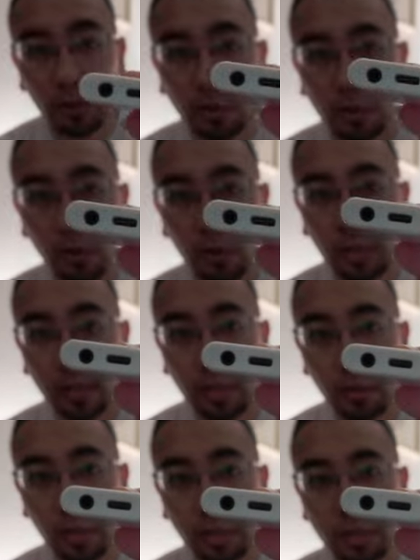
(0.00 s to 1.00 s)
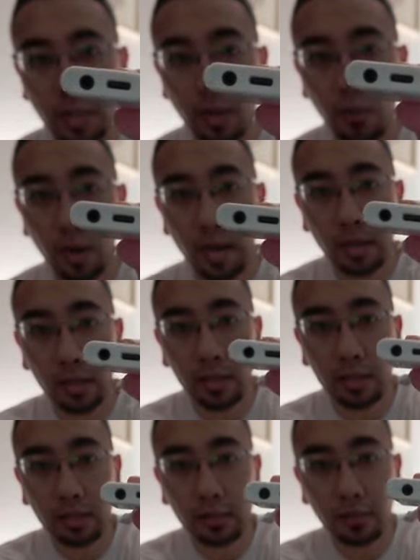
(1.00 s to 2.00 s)
on the dongle that you can see. One
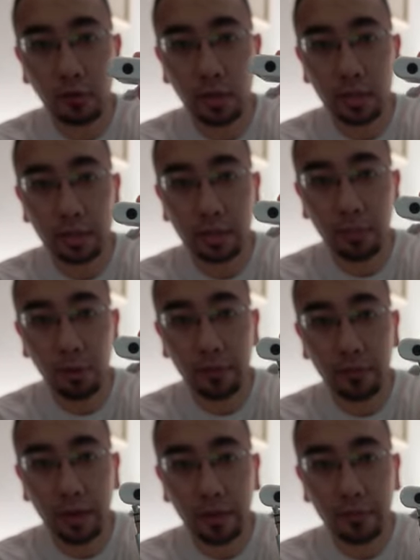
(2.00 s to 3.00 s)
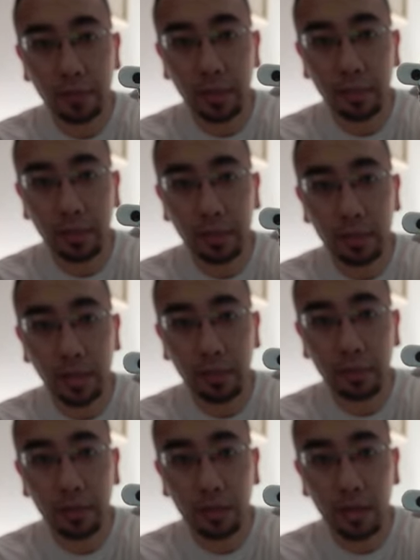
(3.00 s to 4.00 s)
is for the 3.5mm
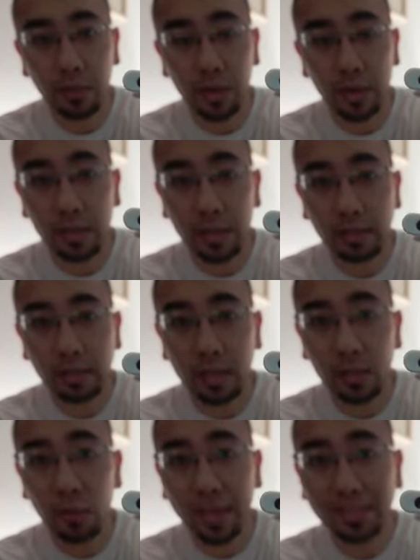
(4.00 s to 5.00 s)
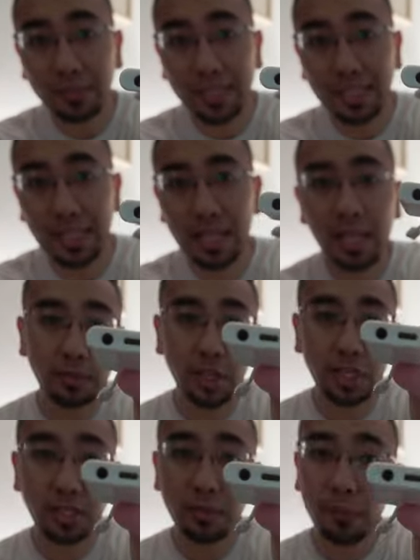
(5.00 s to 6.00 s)
cable, the other one is a USB-C
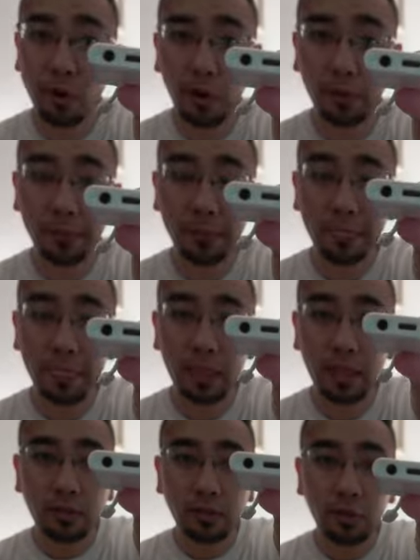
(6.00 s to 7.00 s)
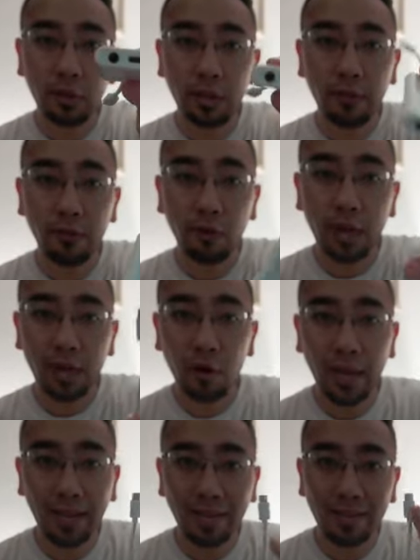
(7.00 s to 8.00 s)
charging port. So if you are
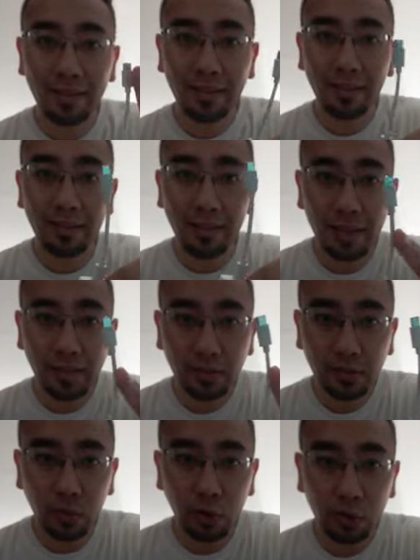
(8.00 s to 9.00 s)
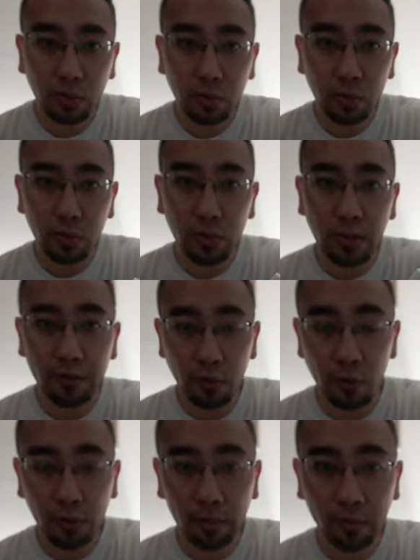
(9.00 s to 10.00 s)
connecting this onto a
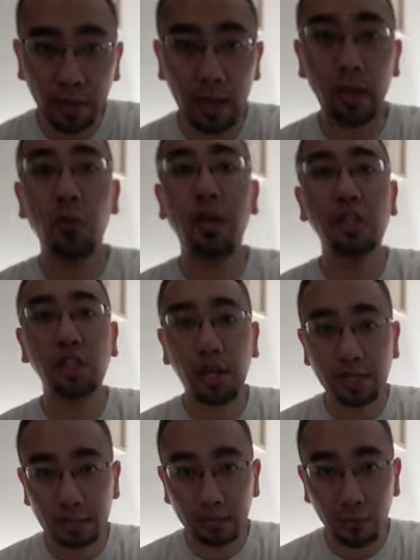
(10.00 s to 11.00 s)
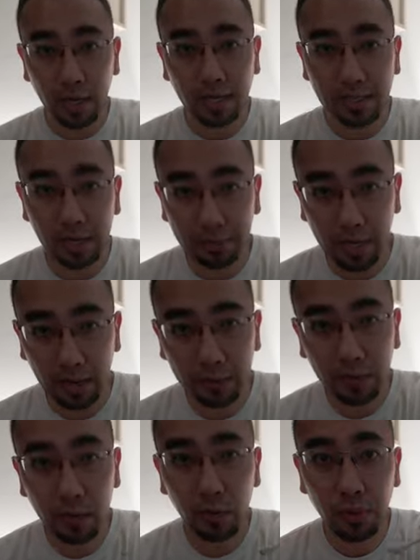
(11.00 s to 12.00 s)
phone and you want to charge the phone at the same
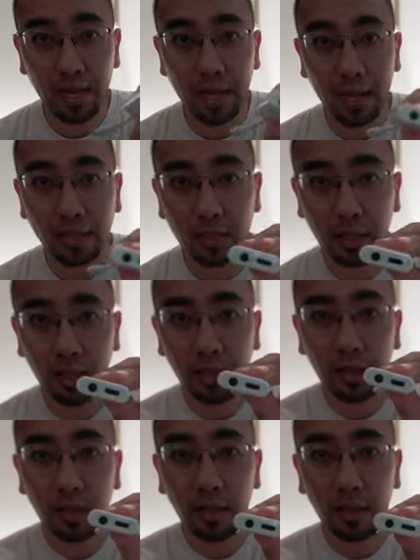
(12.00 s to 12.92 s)
time, you can actually